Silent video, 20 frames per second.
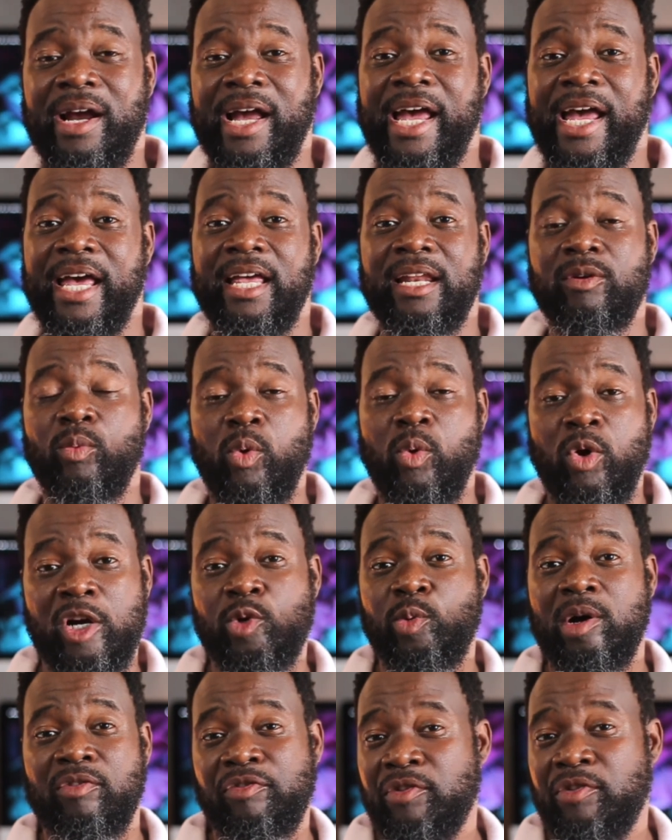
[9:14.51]
and worked
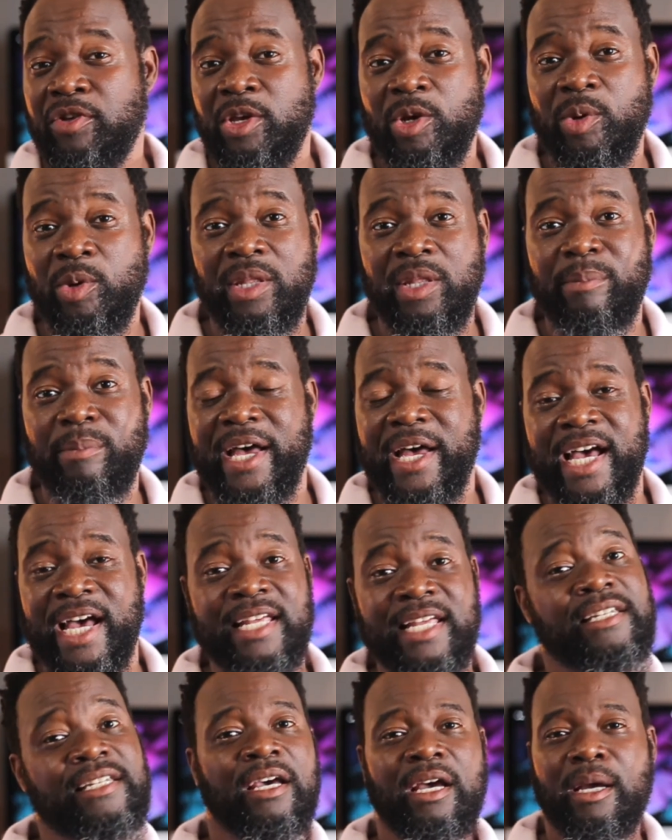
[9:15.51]
well for you in the
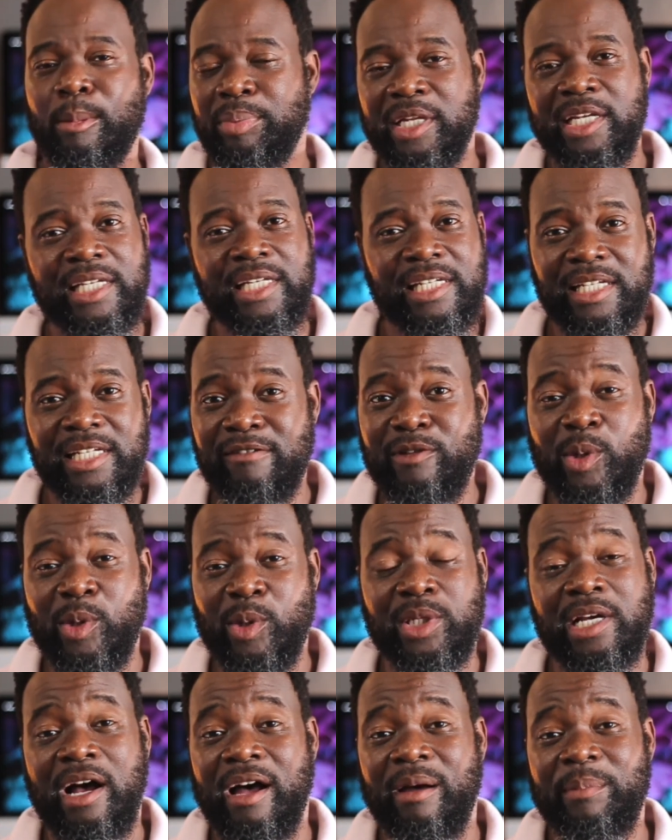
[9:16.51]
past, please leave those
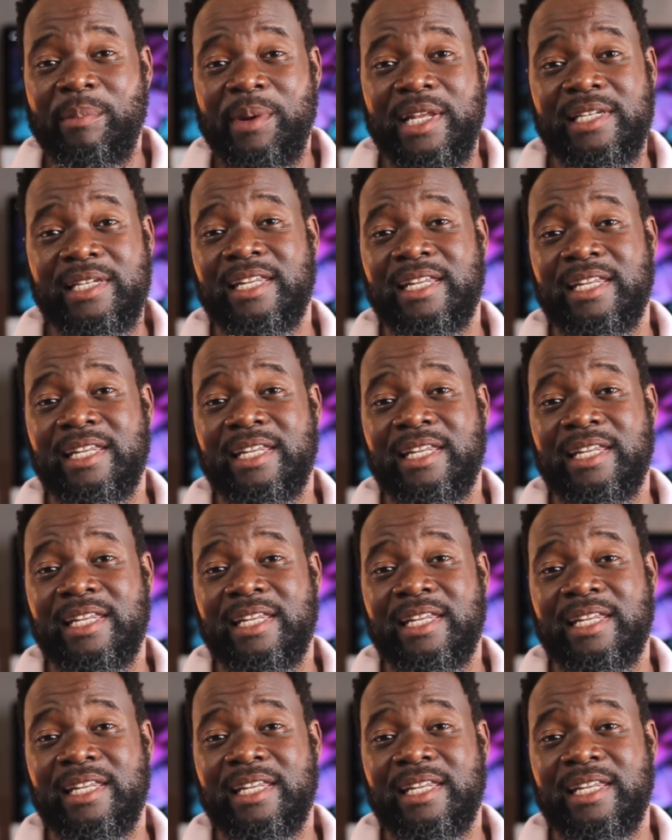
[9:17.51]
comments